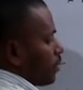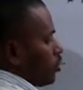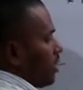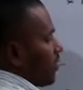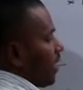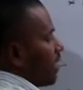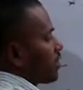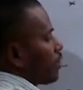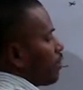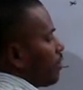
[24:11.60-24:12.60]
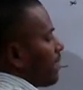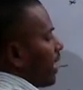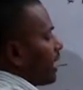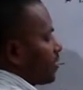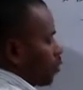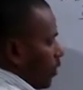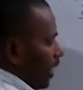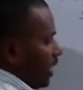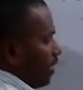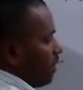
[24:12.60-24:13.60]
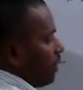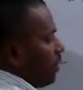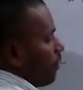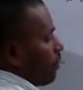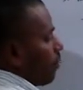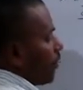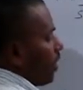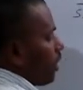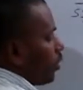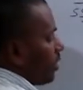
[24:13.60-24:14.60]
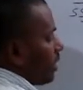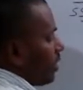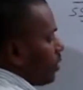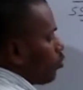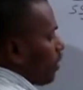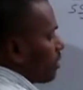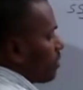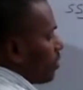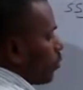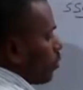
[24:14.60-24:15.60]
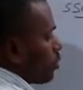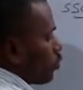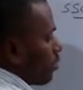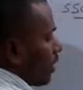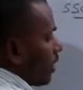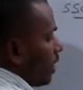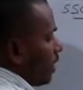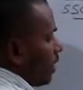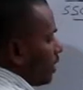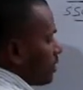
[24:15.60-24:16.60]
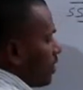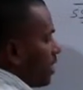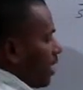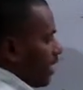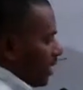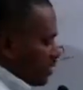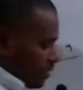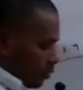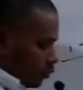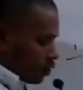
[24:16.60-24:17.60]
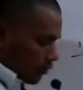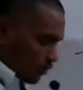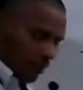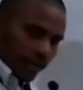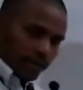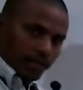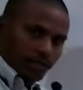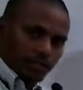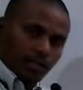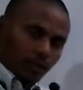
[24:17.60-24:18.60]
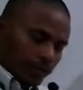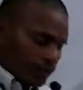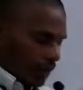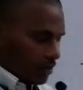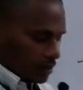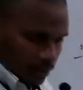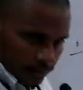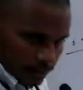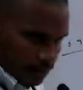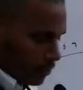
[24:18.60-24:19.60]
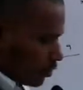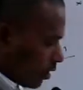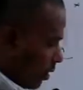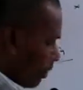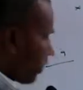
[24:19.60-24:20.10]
so in a triangle, sum of the angles is 180. From there, you will get that 2x is equals to 30 degrees and x is equals to 15 degrees. That was your answer. Okay.